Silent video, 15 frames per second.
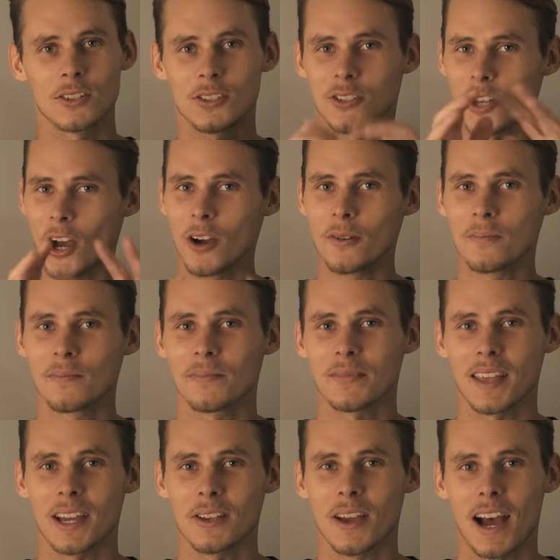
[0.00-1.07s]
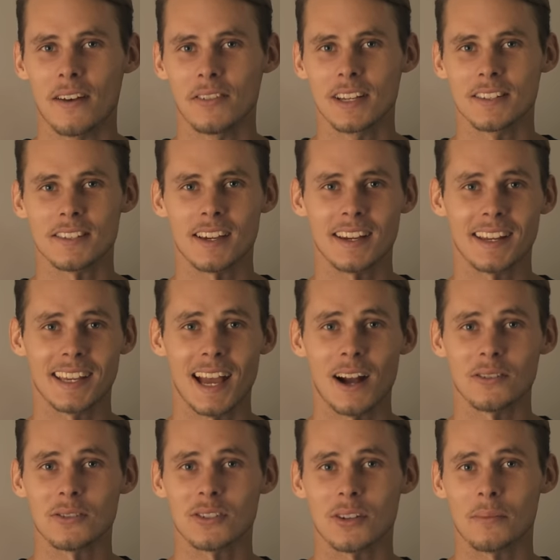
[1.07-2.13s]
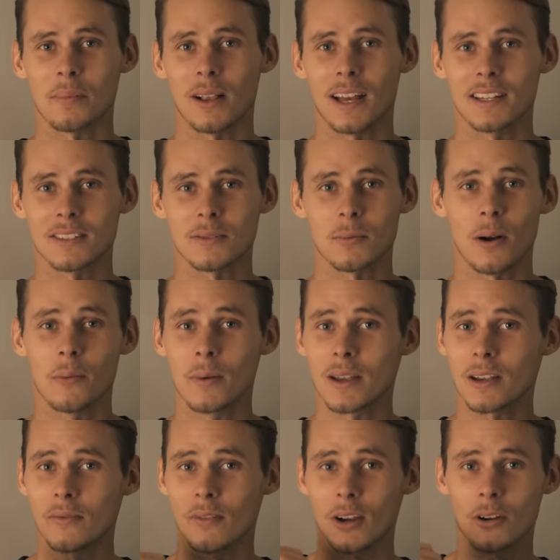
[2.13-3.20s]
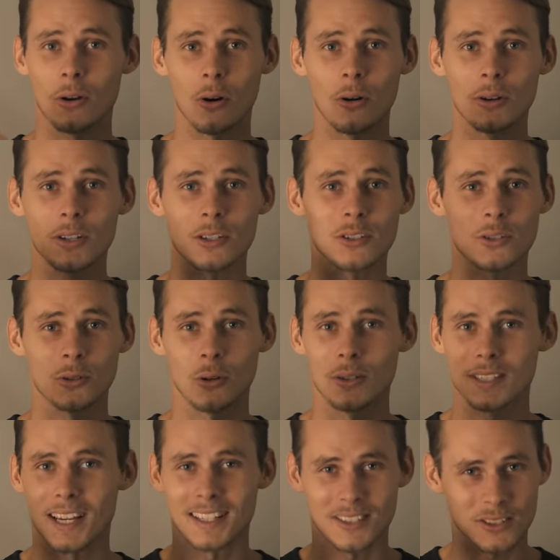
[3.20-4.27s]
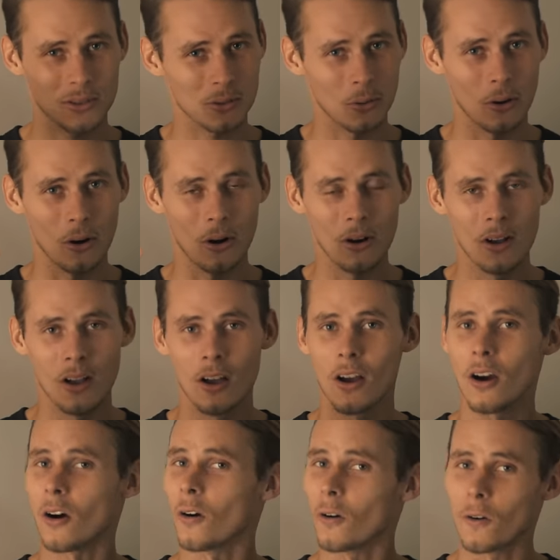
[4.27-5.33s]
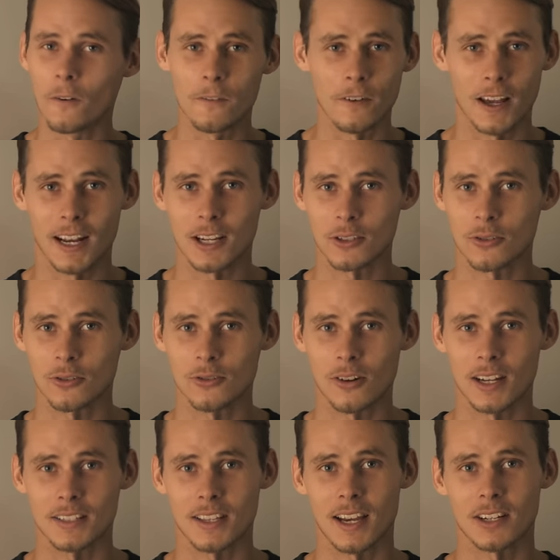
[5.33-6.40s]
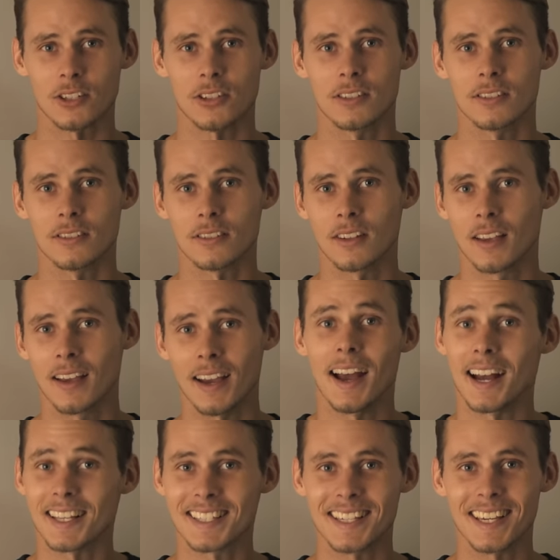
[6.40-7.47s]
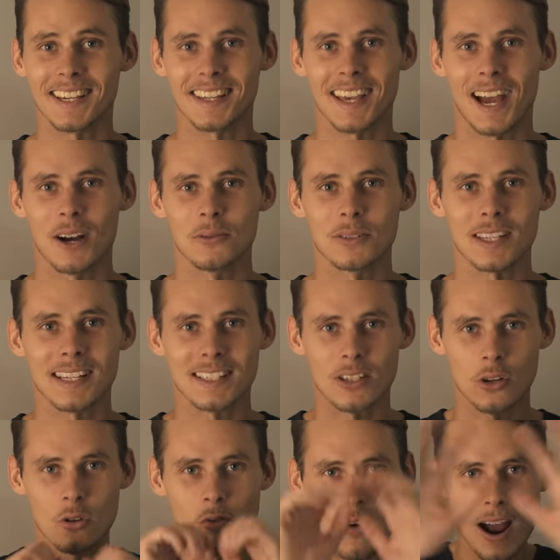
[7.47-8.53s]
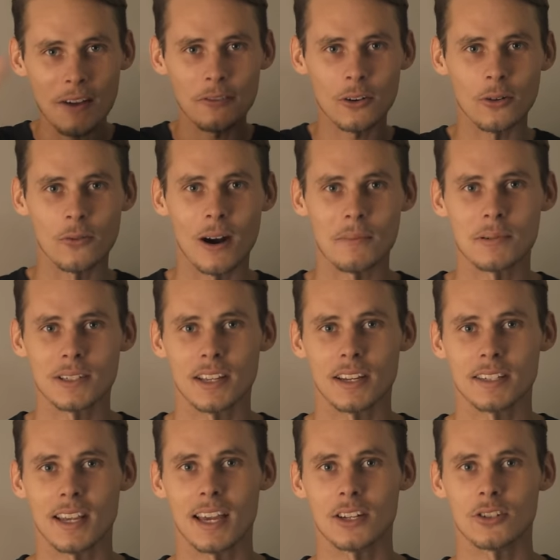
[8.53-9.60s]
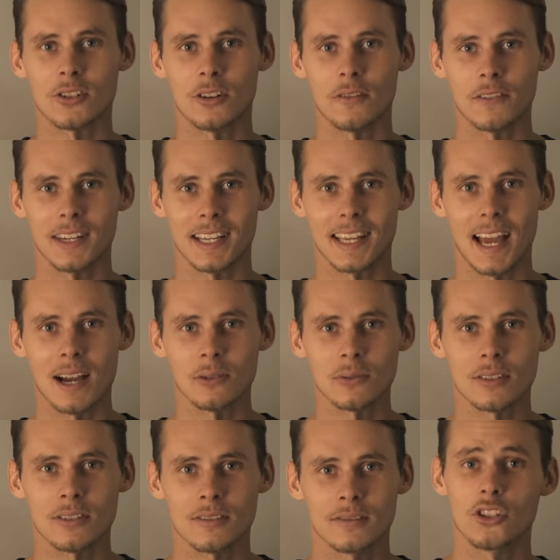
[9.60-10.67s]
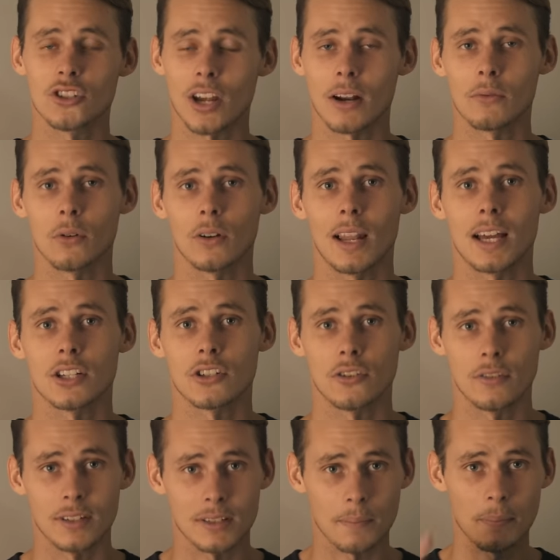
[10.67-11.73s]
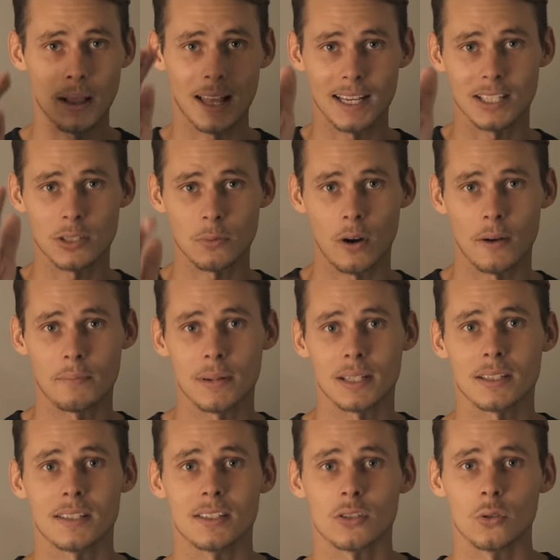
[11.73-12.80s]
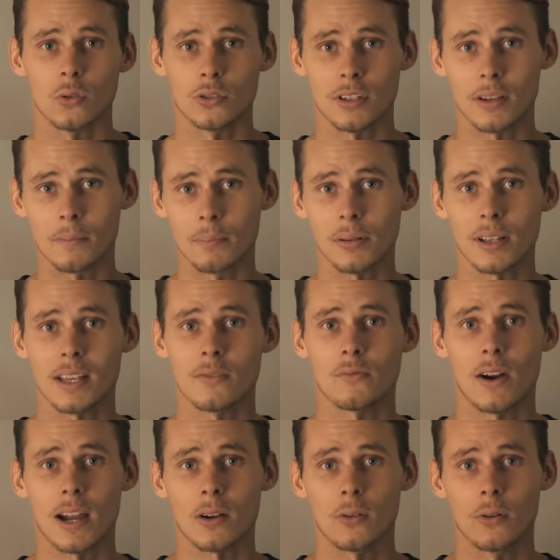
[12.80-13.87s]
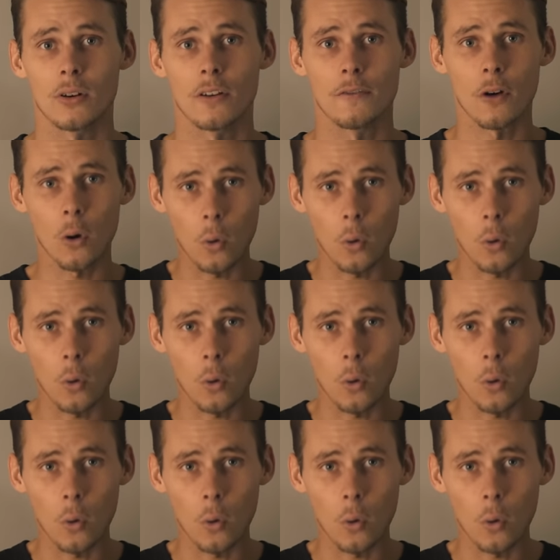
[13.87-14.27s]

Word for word: So there you have it. An account is a place where we can record, sort and store all financial transactions. A T-Account is a graphical representation of an account. The General Ledger is a place where a business stores a complete record of